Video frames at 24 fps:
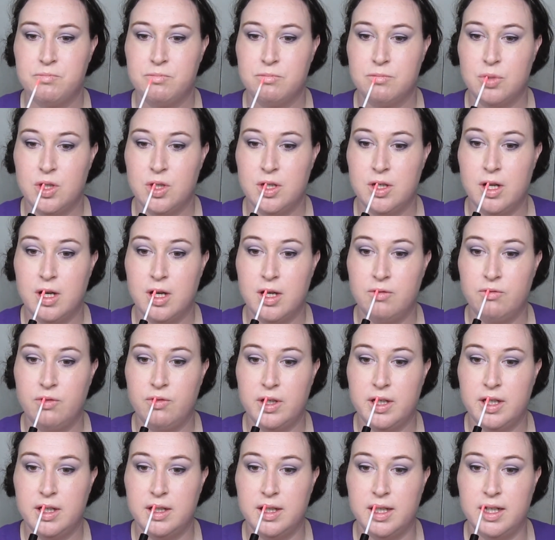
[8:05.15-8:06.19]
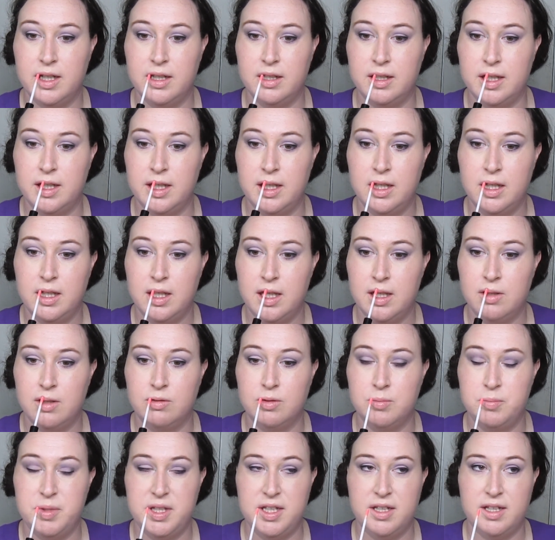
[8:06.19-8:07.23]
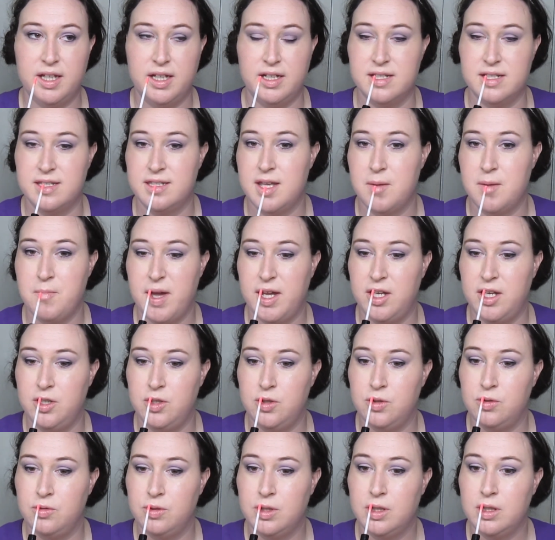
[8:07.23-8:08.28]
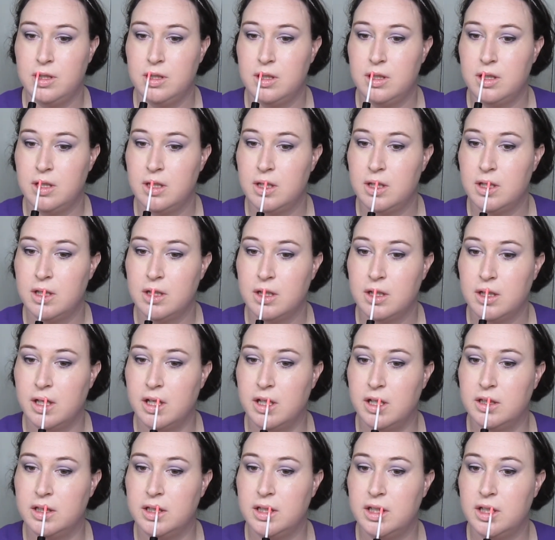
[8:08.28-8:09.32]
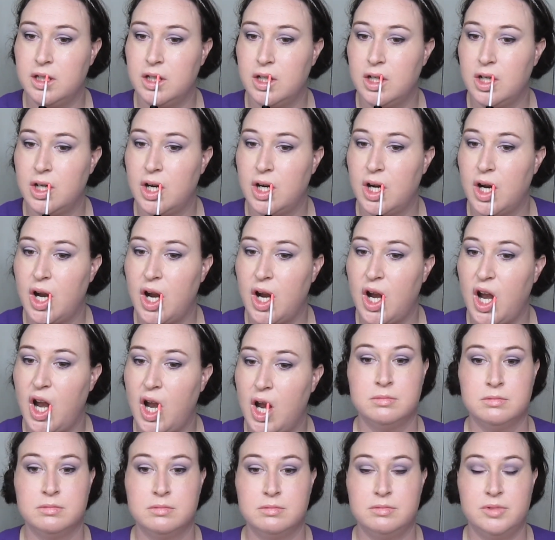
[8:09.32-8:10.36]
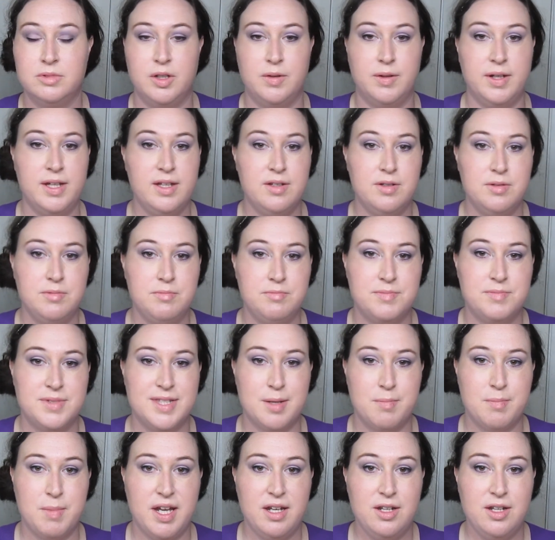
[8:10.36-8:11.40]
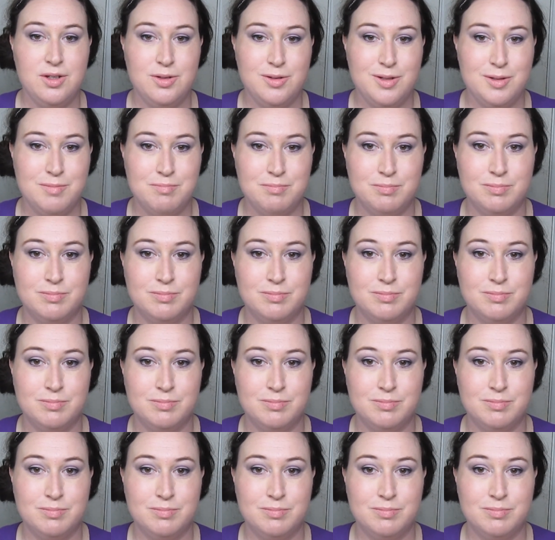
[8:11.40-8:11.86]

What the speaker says: put it on very lightly, it will be like a semi-nude color. There we go, semi-nude.